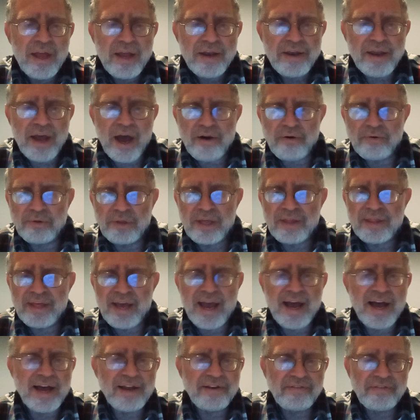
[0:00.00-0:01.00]
Not only
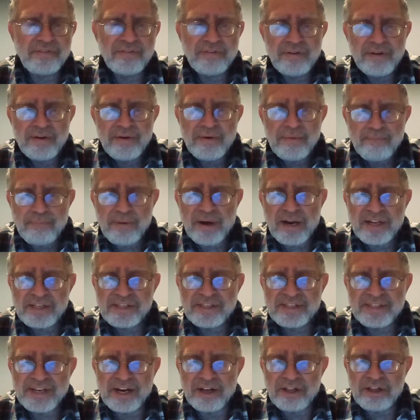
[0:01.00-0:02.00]
that, but it
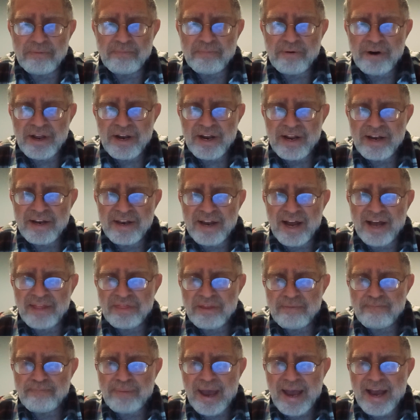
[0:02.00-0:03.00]
celebrated not
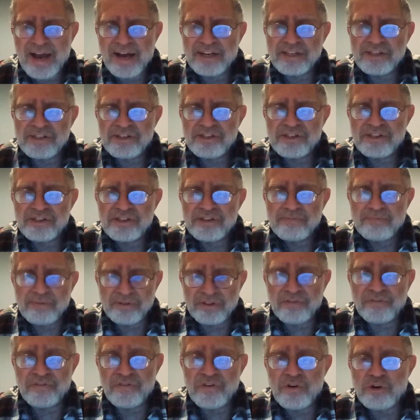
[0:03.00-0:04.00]
the past, but
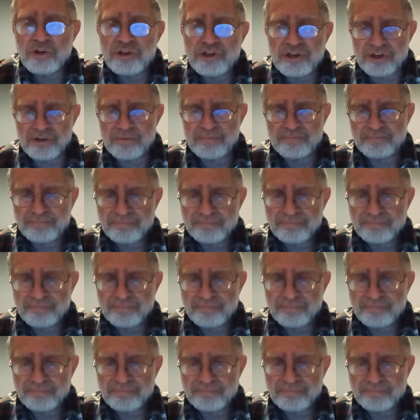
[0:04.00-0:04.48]
the future.